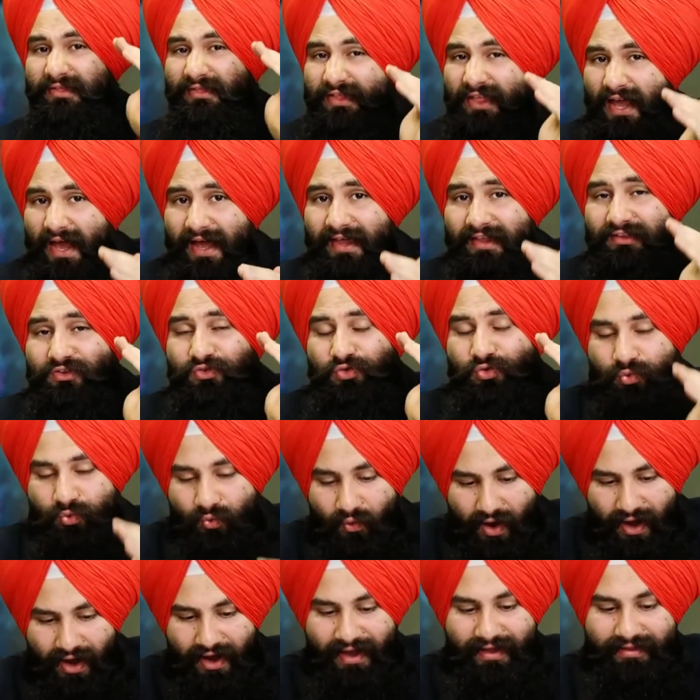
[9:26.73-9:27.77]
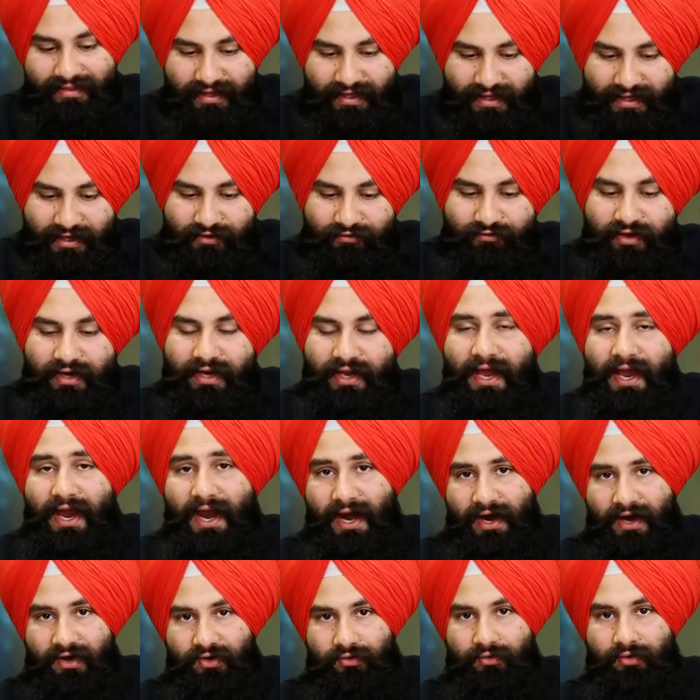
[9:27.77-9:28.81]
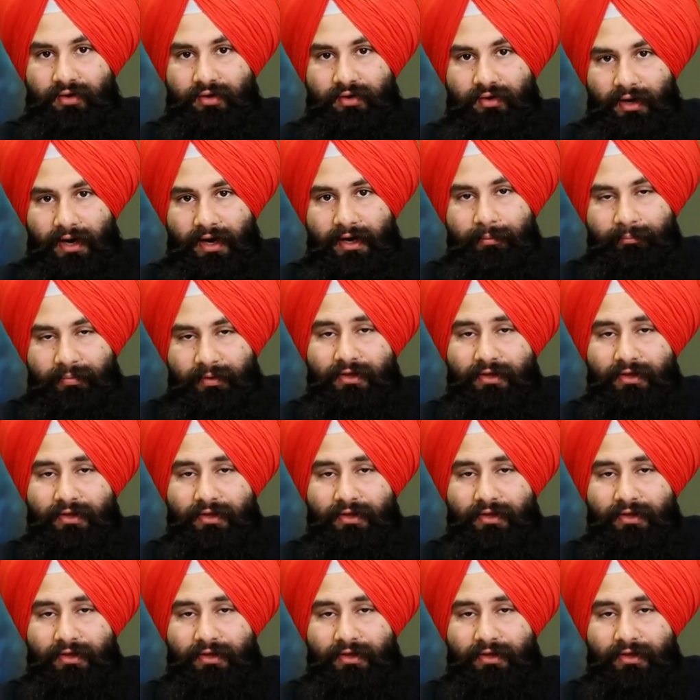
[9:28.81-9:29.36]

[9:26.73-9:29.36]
that's why they give an error, right?